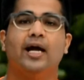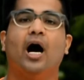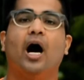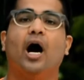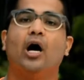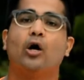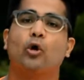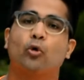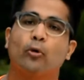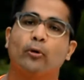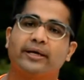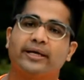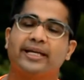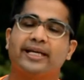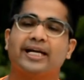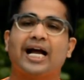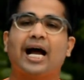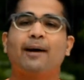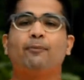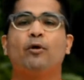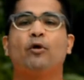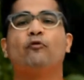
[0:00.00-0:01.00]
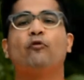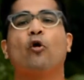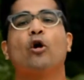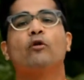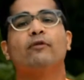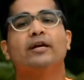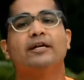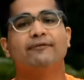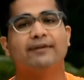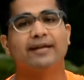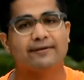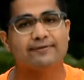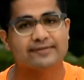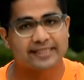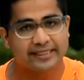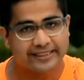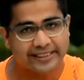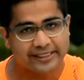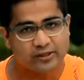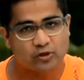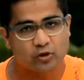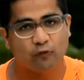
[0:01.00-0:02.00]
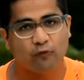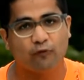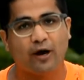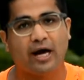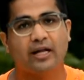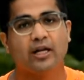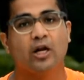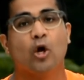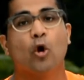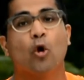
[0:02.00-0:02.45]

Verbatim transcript: A quick recap of all what we have studied so far.